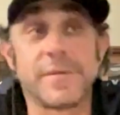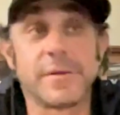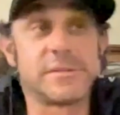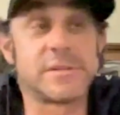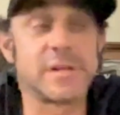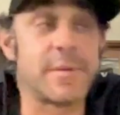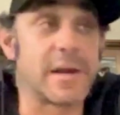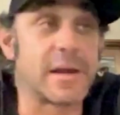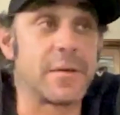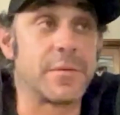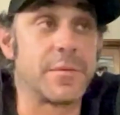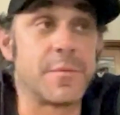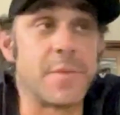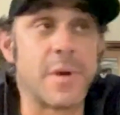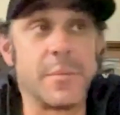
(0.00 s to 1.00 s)
first time I can
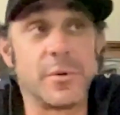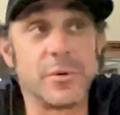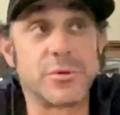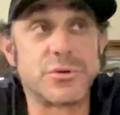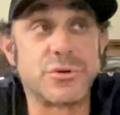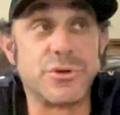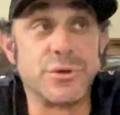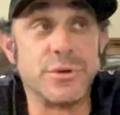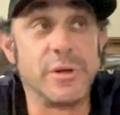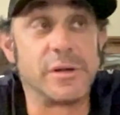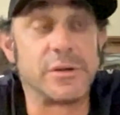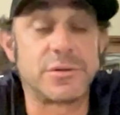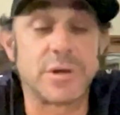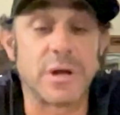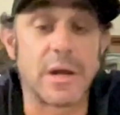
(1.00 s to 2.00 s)
remember shooting
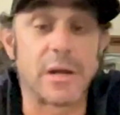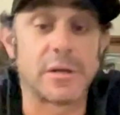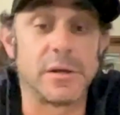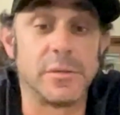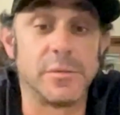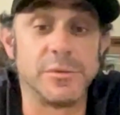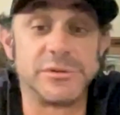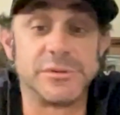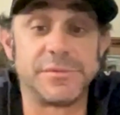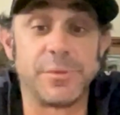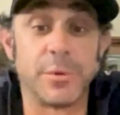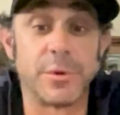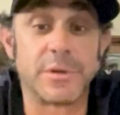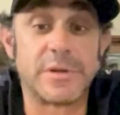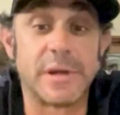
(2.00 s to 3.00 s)
a shotgun was a
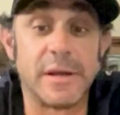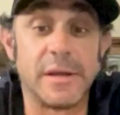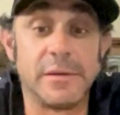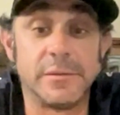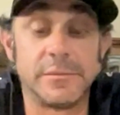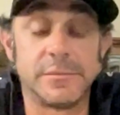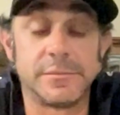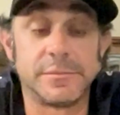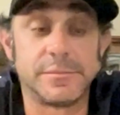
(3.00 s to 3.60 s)
410,